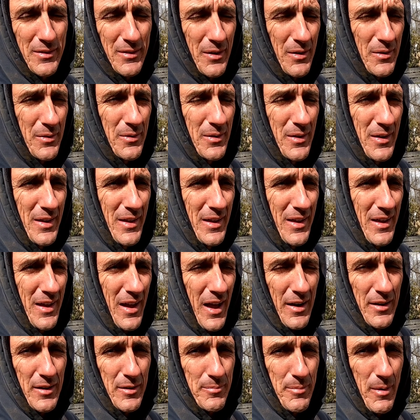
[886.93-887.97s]
So
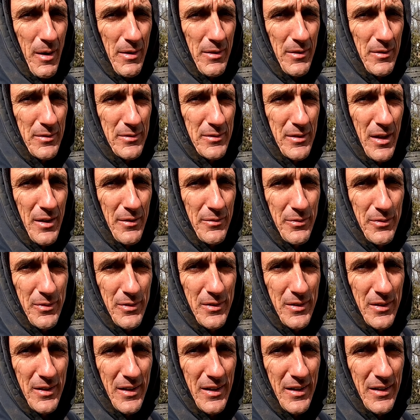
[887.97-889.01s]
I just buy their stuff,
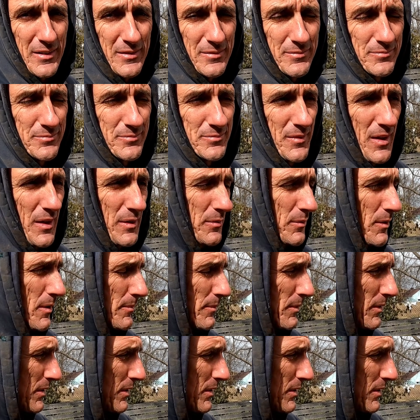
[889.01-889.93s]
and that's what I'm